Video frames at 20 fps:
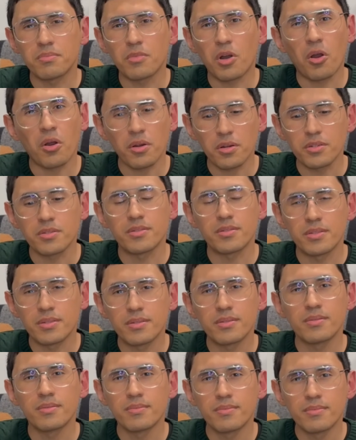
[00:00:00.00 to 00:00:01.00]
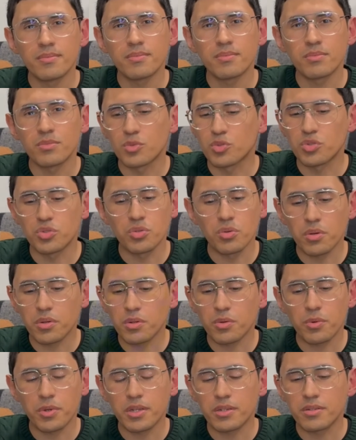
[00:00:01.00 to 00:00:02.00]
art. There's no other
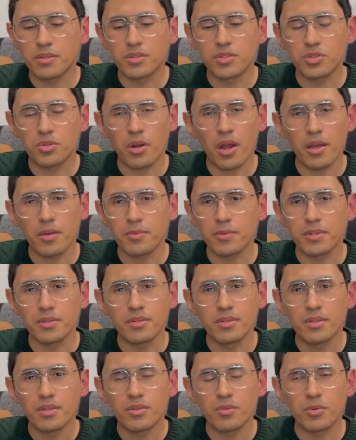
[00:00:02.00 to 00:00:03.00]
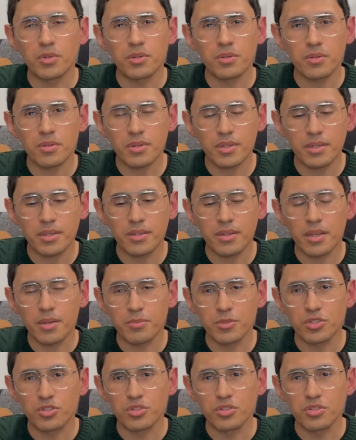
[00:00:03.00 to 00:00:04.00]
way to describe it. When you look at
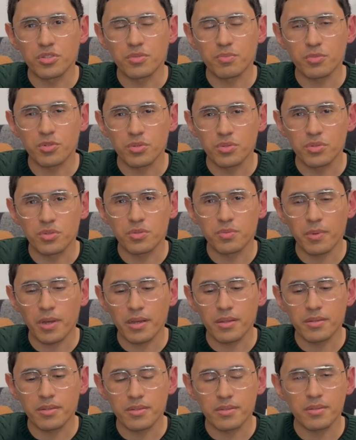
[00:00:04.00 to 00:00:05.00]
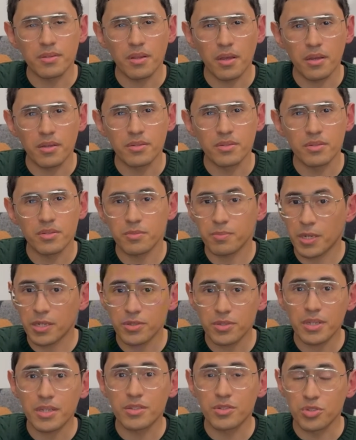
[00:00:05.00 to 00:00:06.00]
images produced by this lens,
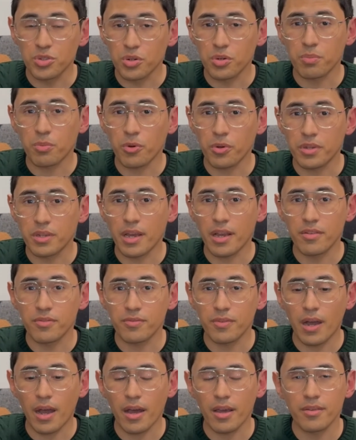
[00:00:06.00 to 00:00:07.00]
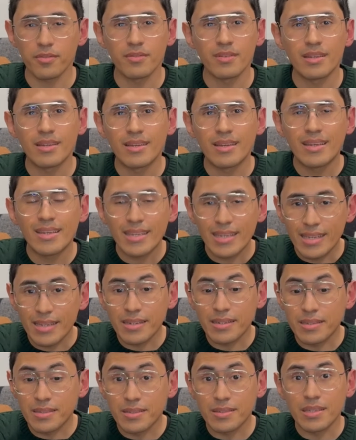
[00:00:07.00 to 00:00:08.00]
especially at 0.95, it
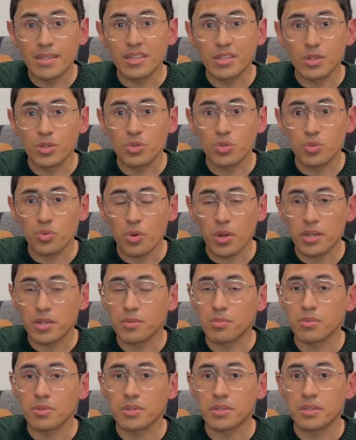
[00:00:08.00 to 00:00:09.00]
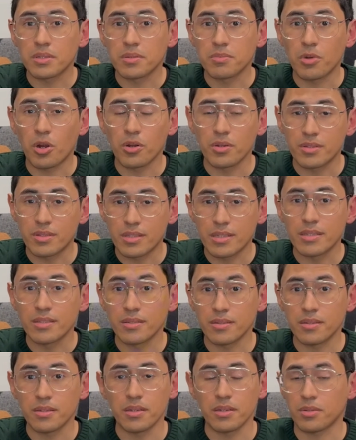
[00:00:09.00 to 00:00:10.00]
is incredibly
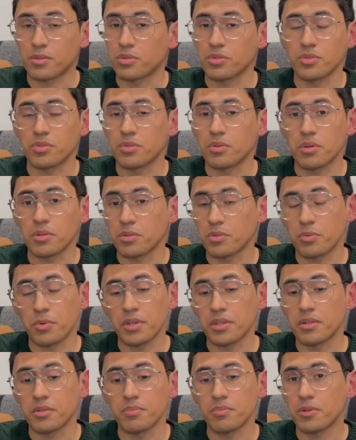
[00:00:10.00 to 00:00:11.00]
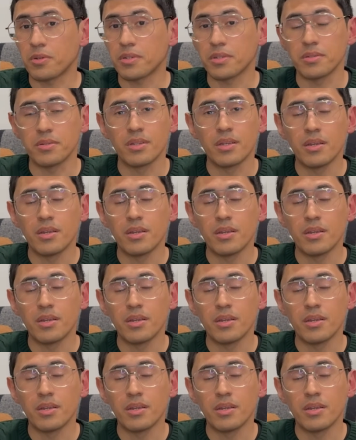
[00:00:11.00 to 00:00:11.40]
artistic. There's no other way to put it.